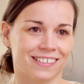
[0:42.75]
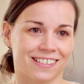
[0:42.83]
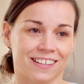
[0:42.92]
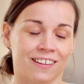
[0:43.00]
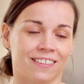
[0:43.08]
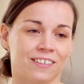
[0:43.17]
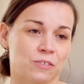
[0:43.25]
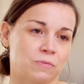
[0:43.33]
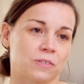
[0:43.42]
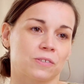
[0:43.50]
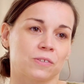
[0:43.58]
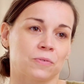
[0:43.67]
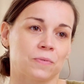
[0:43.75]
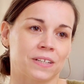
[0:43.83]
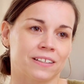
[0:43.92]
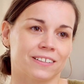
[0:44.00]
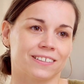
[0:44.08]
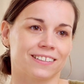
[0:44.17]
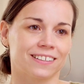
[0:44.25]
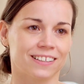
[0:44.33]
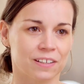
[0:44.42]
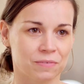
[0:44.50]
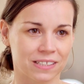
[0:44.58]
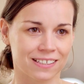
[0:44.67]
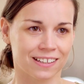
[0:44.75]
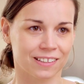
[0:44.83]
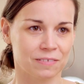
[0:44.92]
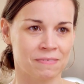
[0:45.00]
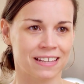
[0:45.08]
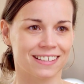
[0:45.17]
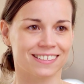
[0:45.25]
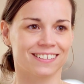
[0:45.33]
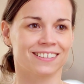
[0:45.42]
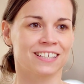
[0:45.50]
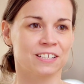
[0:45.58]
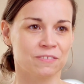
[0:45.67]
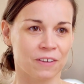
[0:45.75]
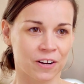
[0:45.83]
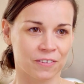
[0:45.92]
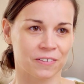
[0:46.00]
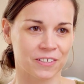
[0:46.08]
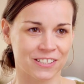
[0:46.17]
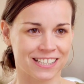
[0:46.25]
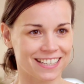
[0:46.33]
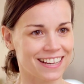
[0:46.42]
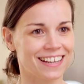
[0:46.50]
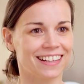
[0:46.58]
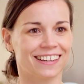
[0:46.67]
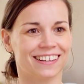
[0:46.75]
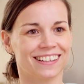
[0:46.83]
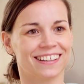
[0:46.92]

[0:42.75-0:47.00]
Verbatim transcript: just thought this was so weird that he was telling me this on our first date.